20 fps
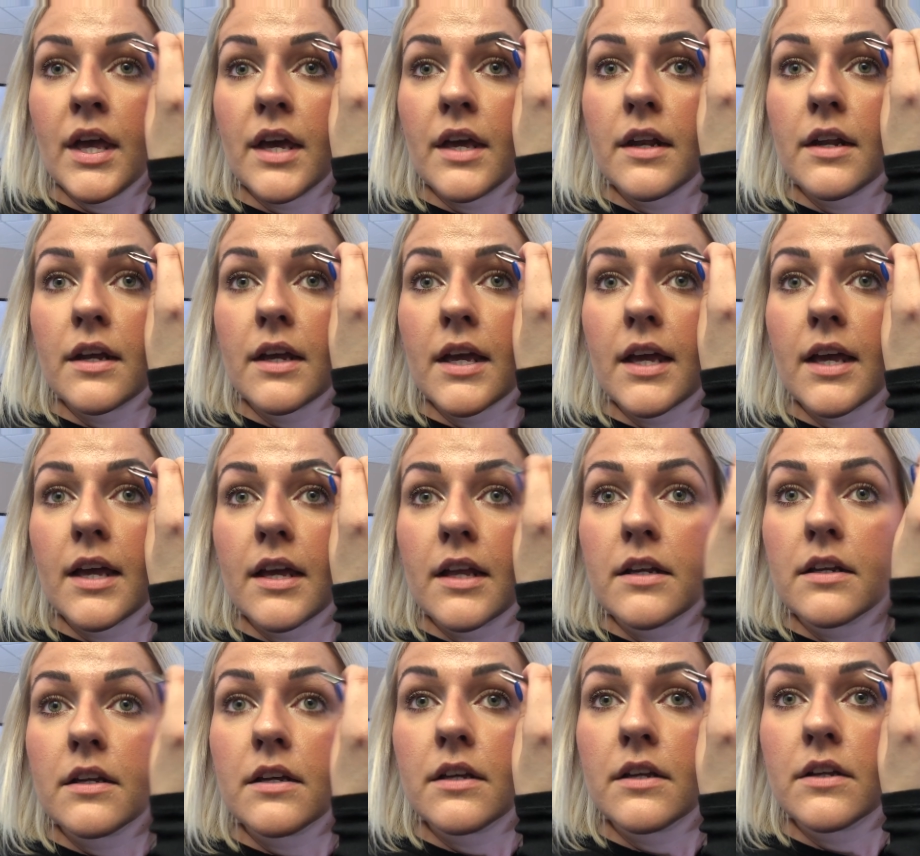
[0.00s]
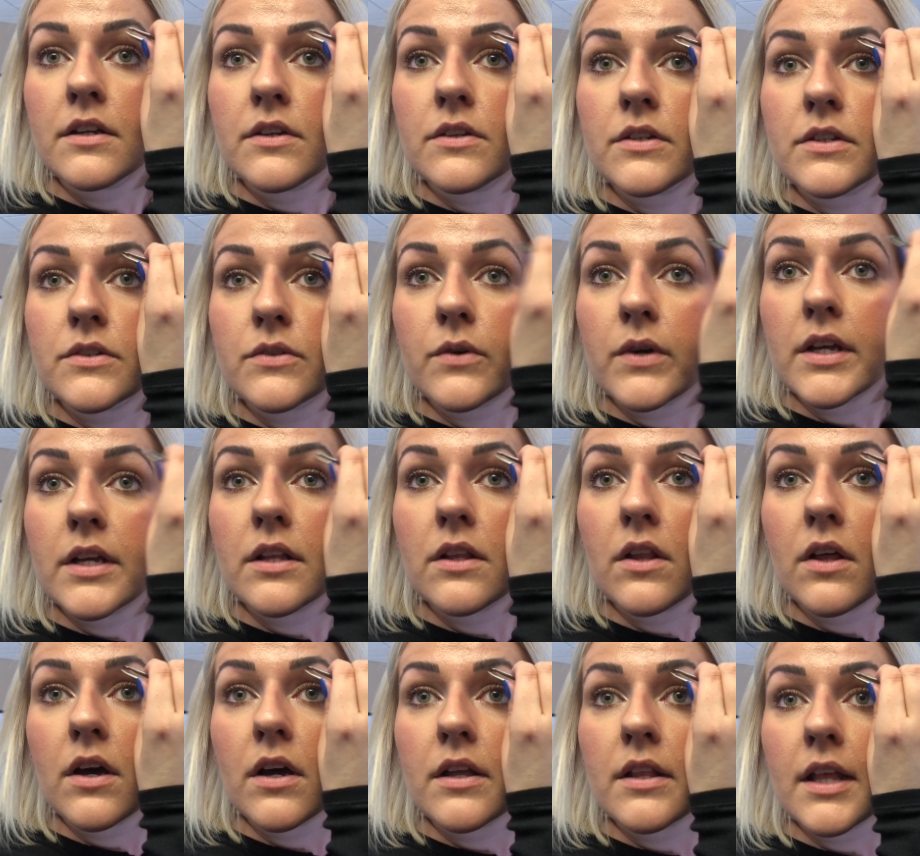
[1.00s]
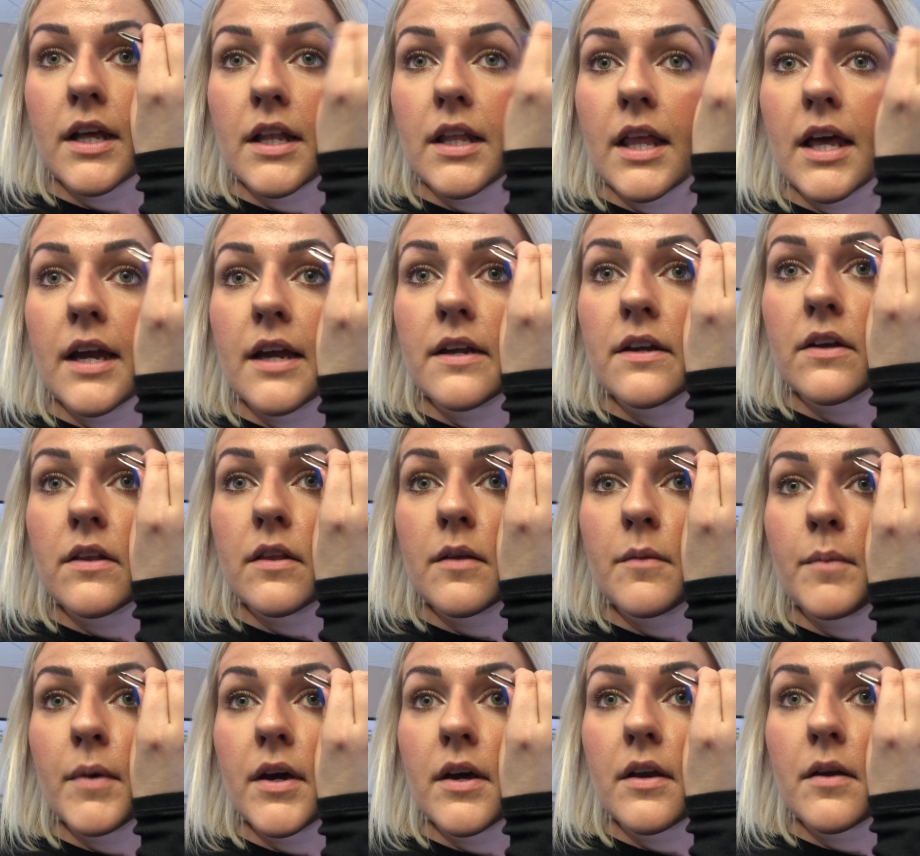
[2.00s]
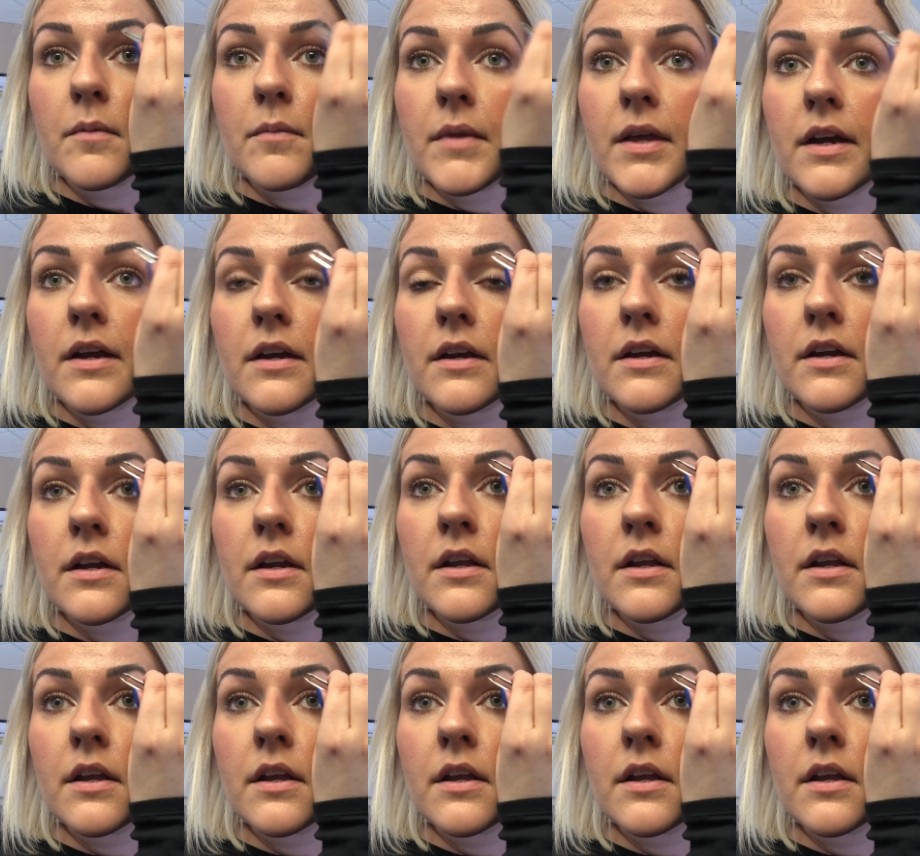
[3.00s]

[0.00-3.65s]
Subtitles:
And again, just going along that line on the bottom there.